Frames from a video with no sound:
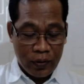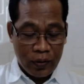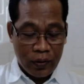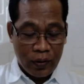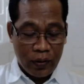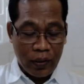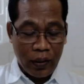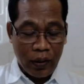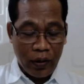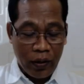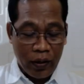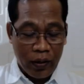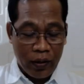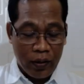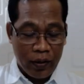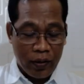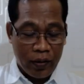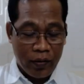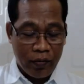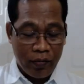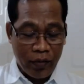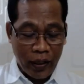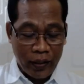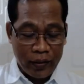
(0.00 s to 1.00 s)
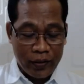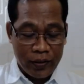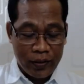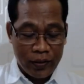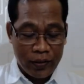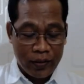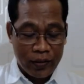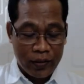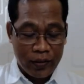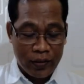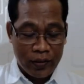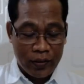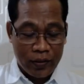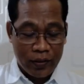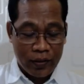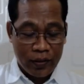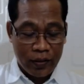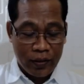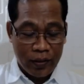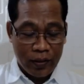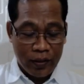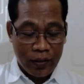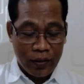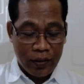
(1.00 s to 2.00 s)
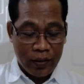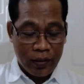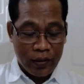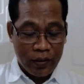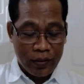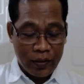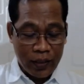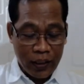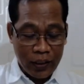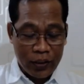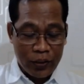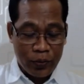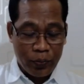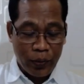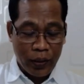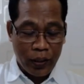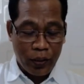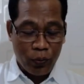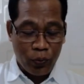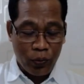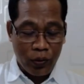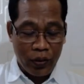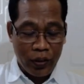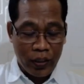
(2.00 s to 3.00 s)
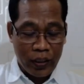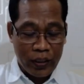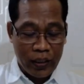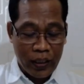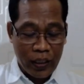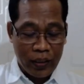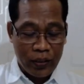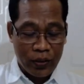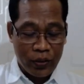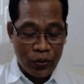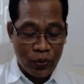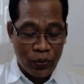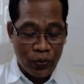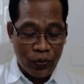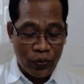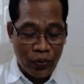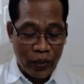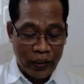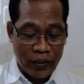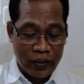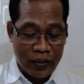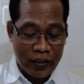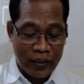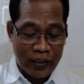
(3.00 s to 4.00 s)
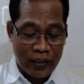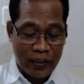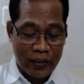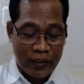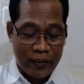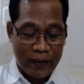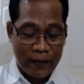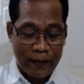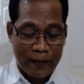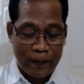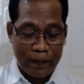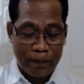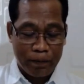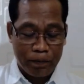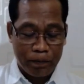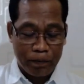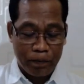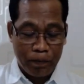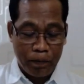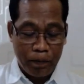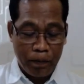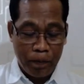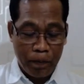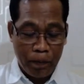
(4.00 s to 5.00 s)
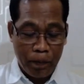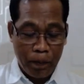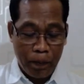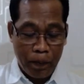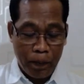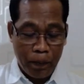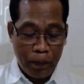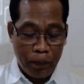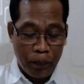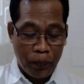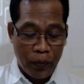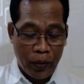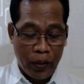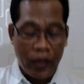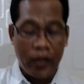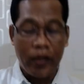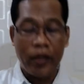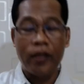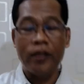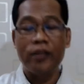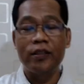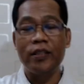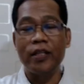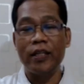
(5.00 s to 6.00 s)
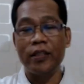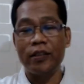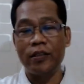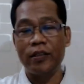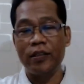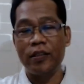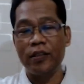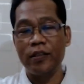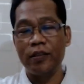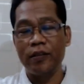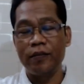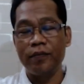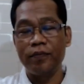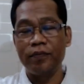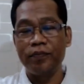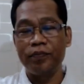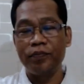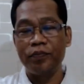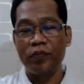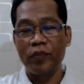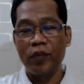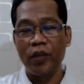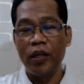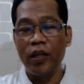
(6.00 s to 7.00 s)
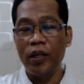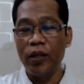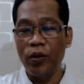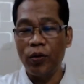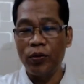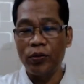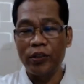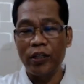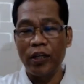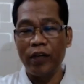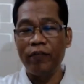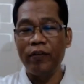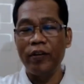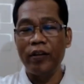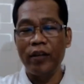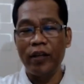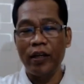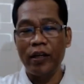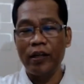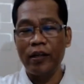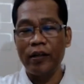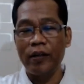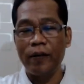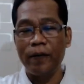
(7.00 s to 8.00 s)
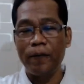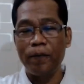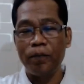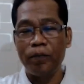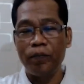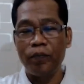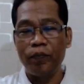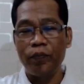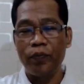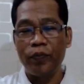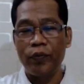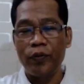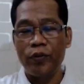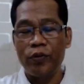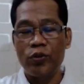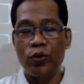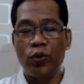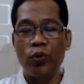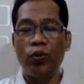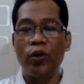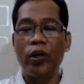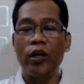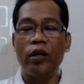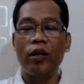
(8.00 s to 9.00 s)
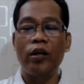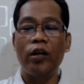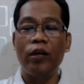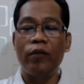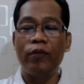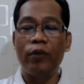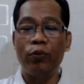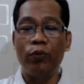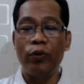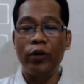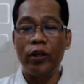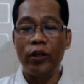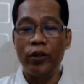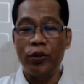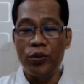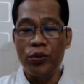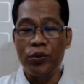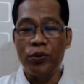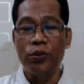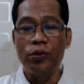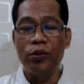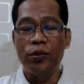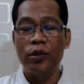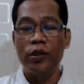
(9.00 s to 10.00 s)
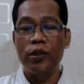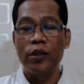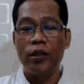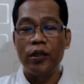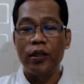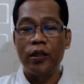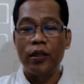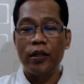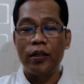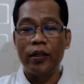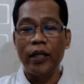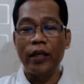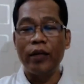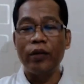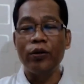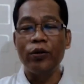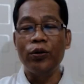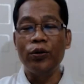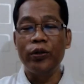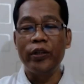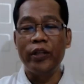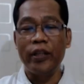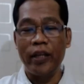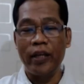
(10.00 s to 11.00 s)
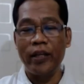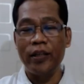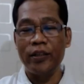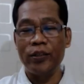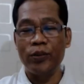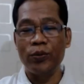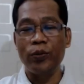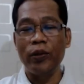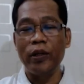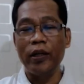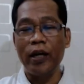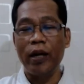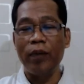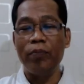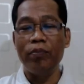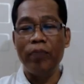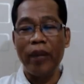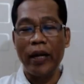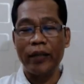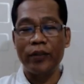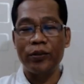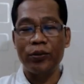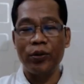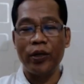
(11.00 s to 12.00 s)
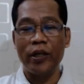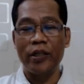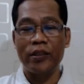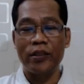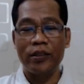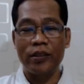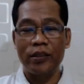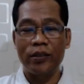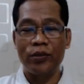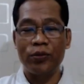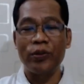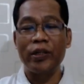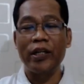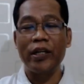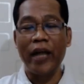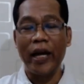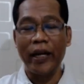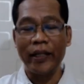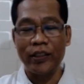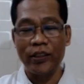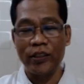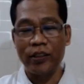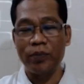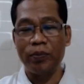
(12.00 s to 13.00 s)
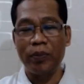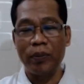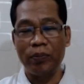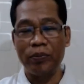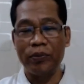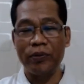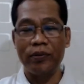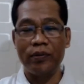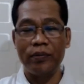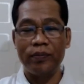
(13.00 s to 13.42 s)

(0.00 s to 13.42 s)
The righteous judgment will return to righteousness. He is just. He knows everything. So whatever we do, that good things will come back to us, to the righteous people.